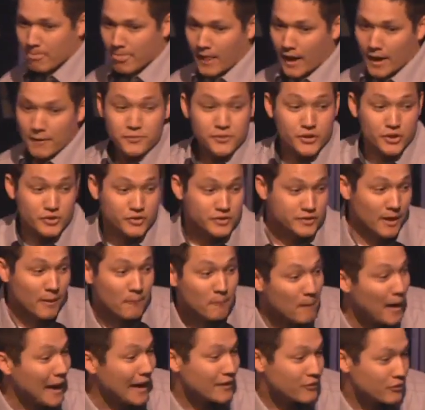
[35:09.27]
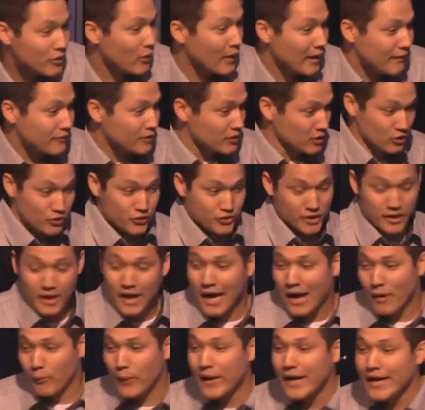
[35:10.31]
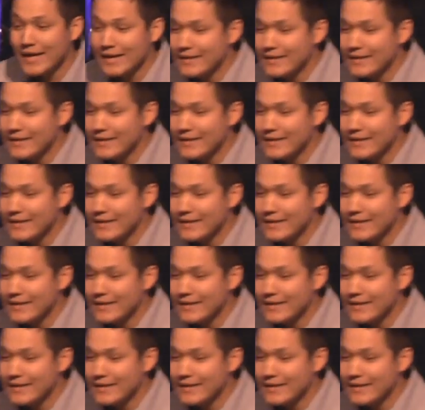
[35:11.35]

I'm sure some microevolution, we